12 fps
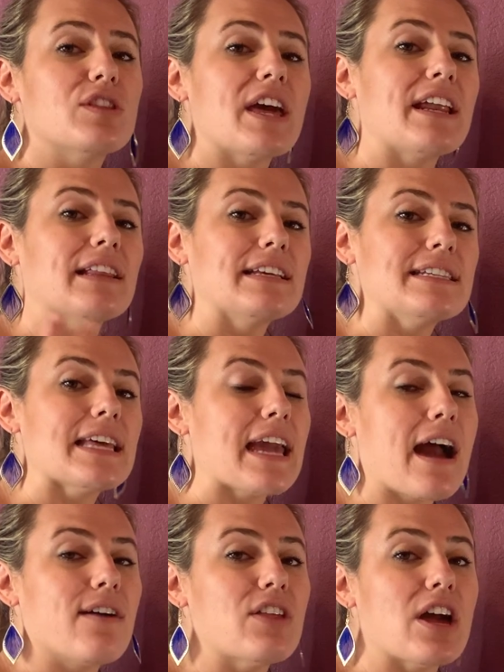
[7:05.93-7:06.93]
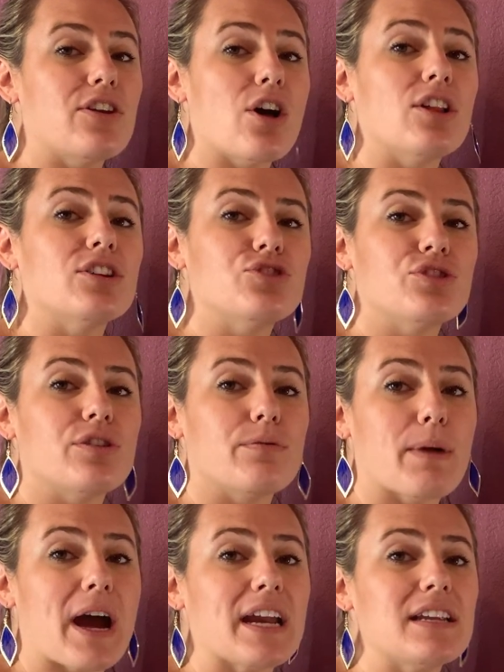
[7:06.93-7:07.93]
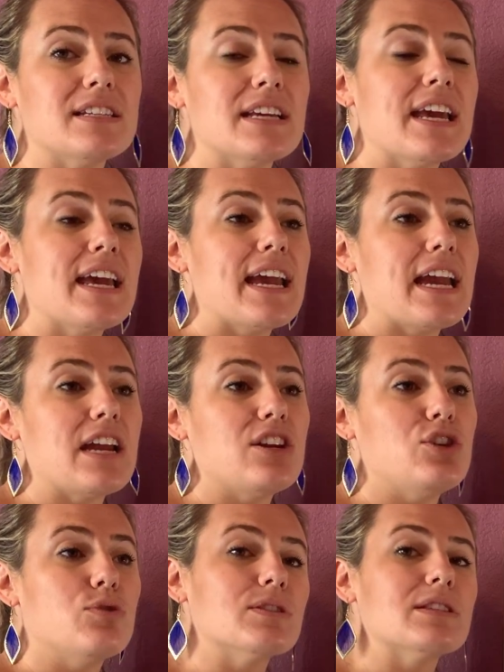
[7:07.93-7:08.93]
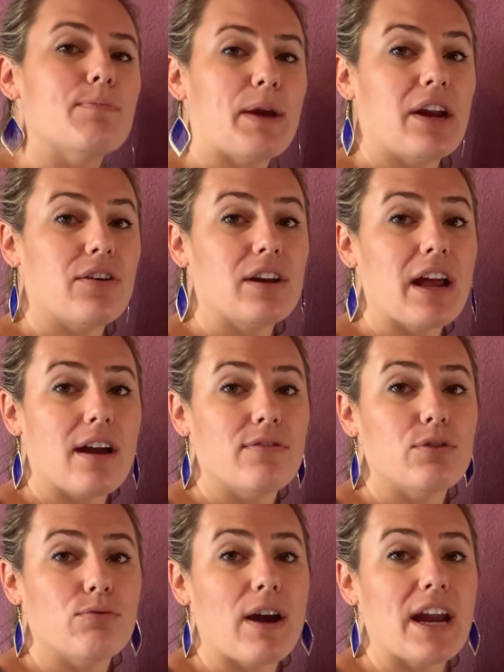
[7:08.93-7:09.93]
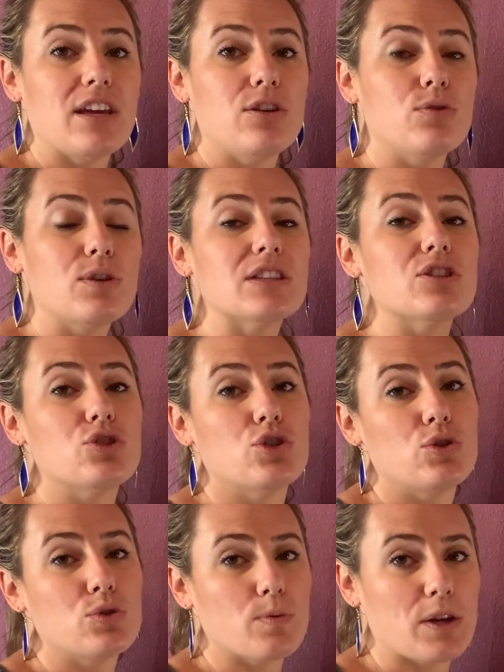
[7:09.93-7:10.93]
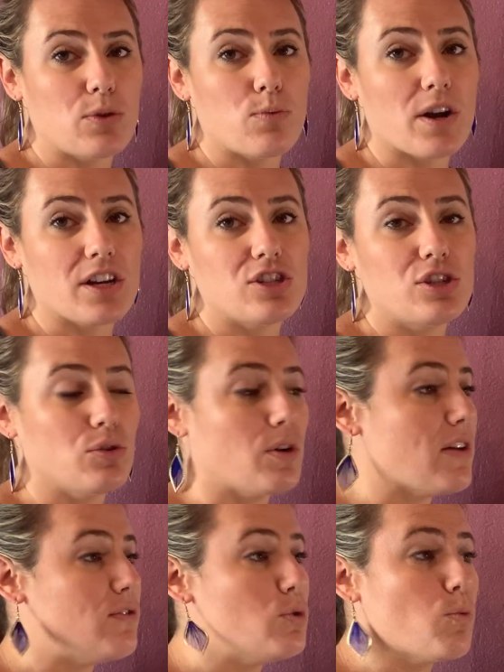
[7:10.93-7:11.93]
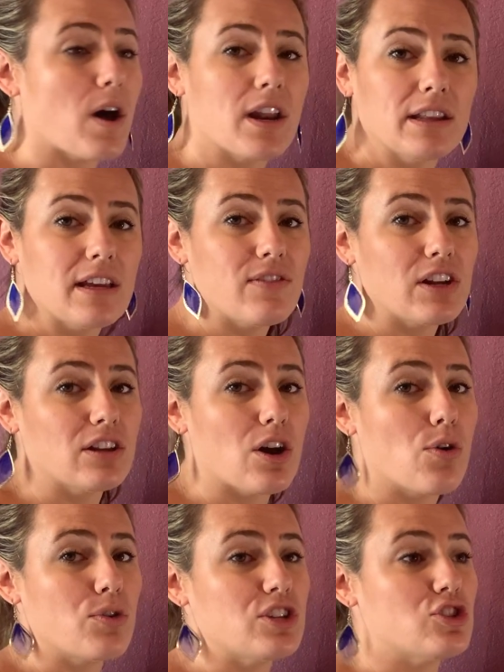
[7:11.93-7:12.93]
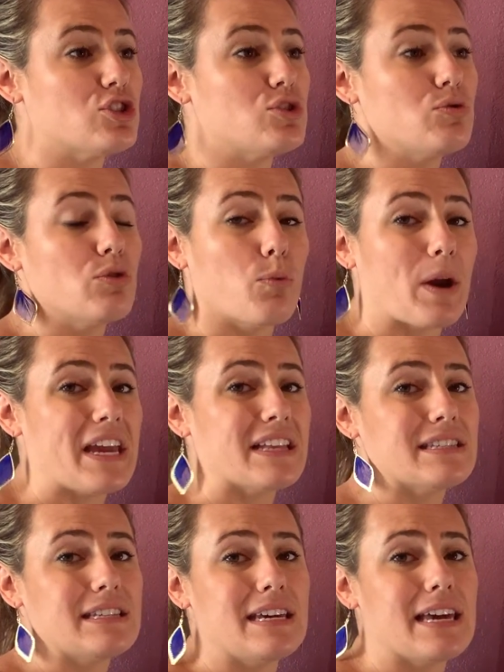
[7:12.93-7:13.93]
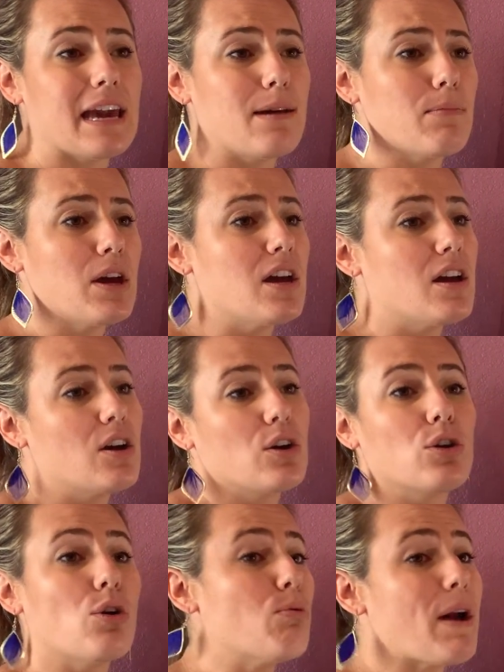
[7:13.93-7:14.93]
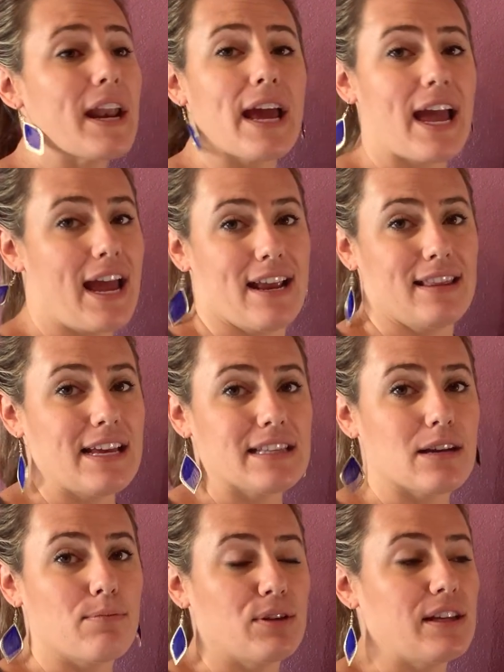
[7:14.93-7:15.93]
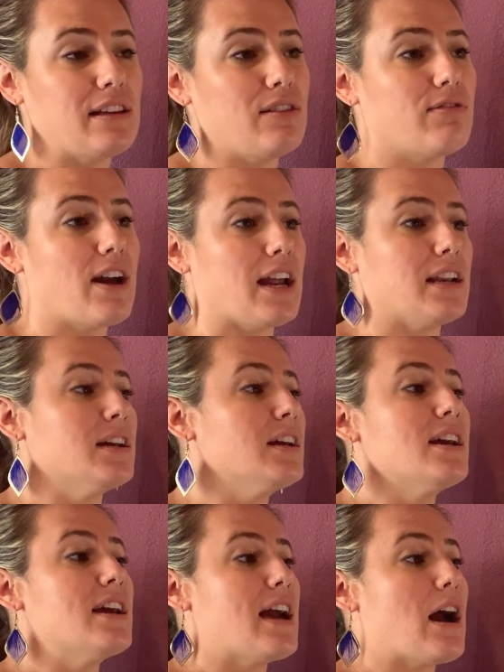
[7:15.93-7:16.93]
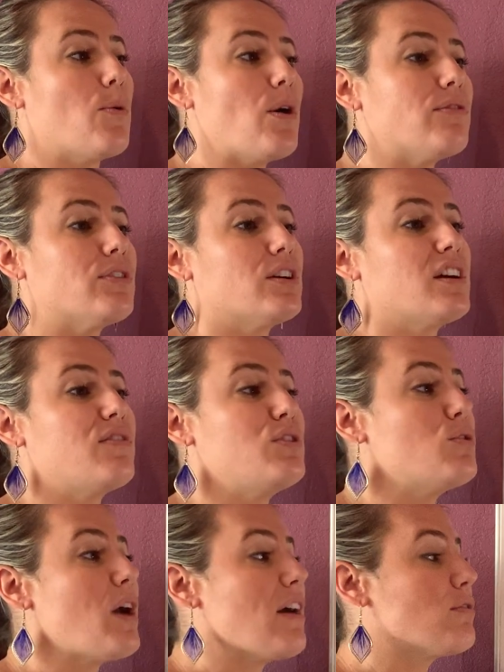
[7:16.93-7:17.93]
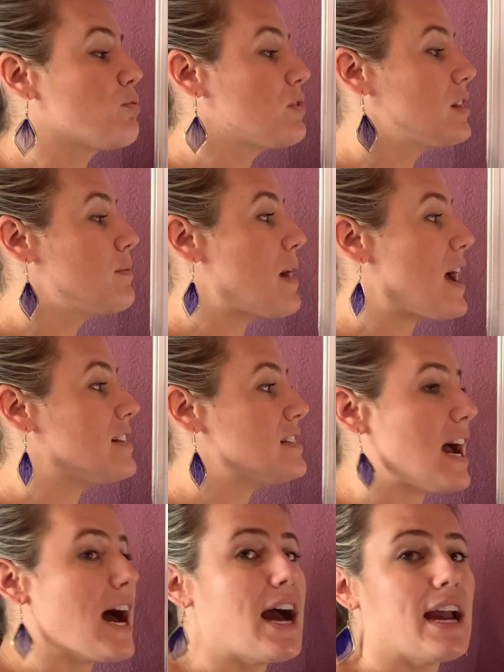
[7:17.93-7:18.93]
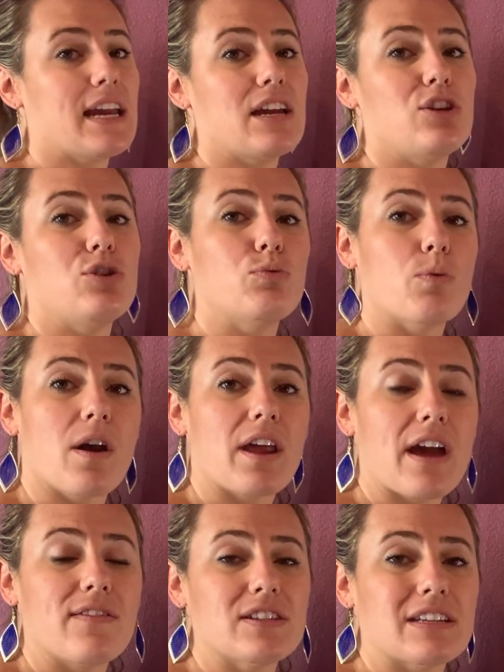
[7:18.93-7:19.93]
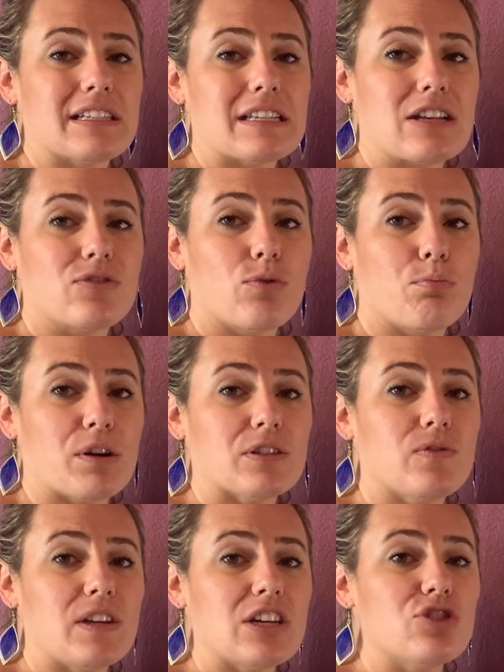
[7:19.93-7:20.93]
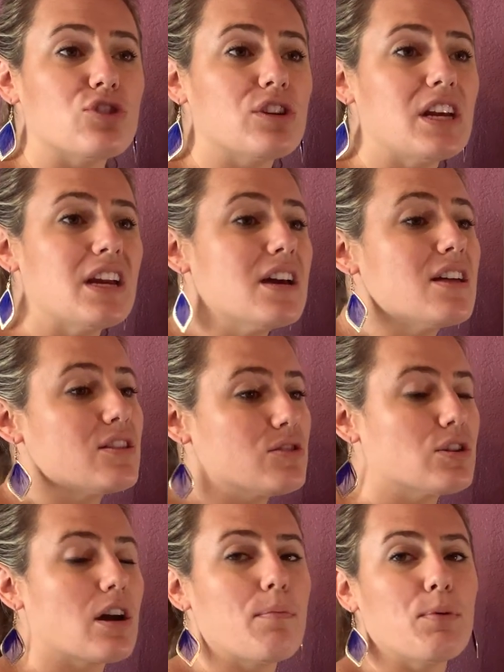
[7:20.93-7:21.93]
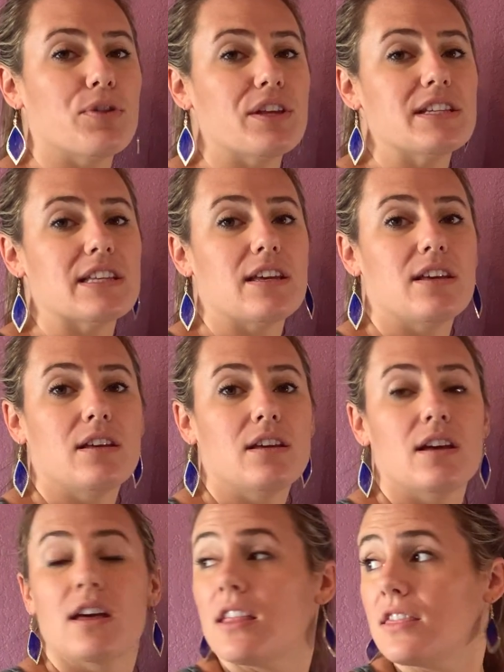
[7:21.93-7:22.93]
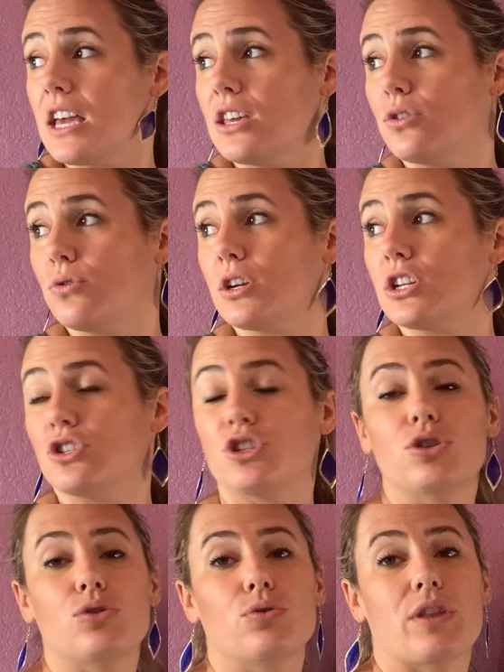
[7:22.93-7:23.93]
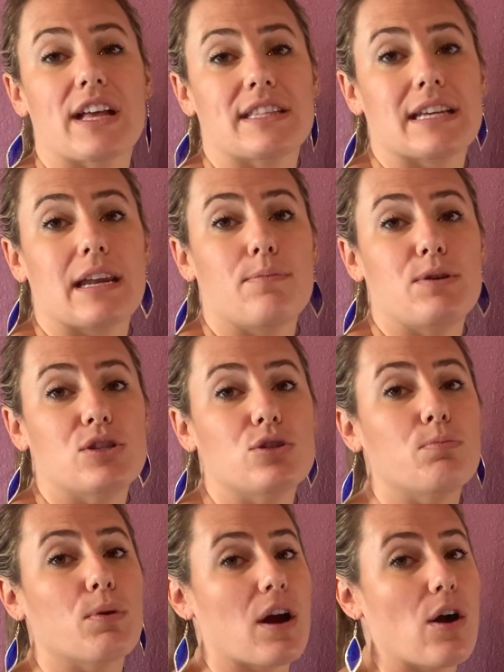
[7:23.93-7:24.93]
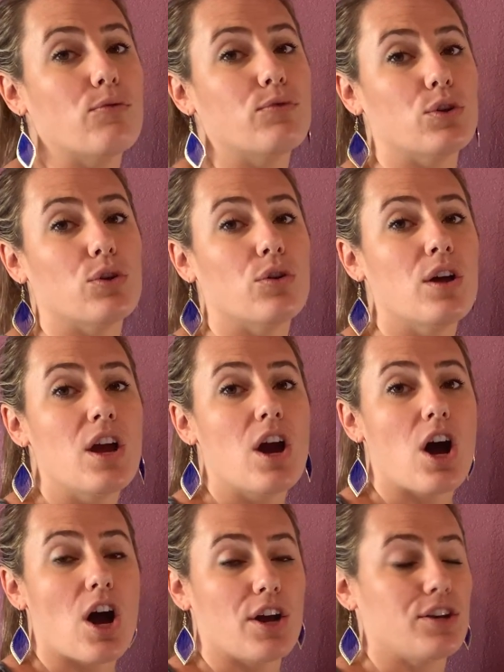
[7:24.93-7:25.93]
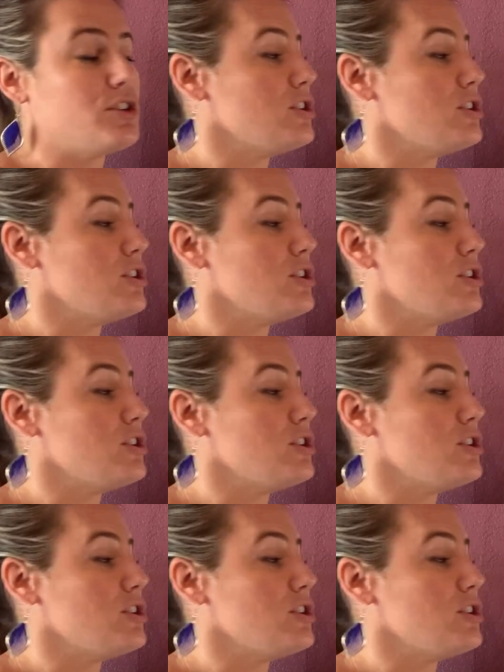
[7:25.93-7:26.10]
then at least they have that knowledge in their mind. And you as the parent have the right, you get to choose what you want to do. If you want to leave it alone and just do the wait and see game, go right ahead. That's completely fine. However, if you have a really bad tie and you want to have a successful breastfeeding journey, there's a couple things that you can do that's going to be super helpful on